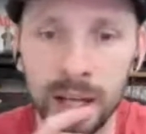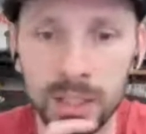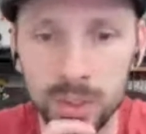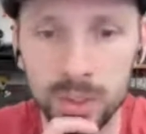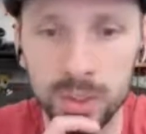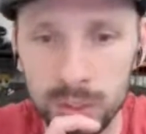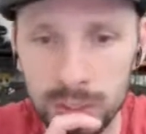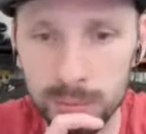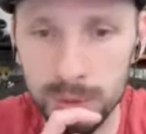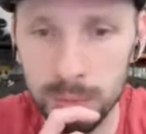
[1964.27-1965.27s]
And so it
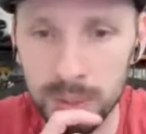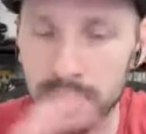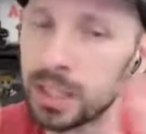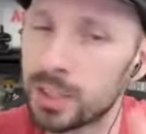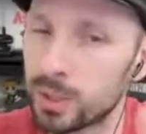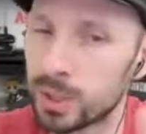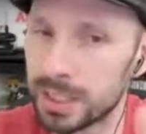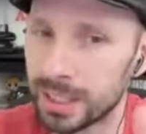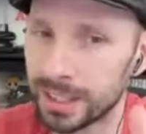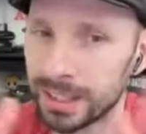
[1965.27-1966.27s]
seems to be
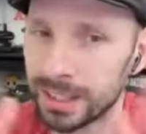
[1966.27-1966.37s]
interesting,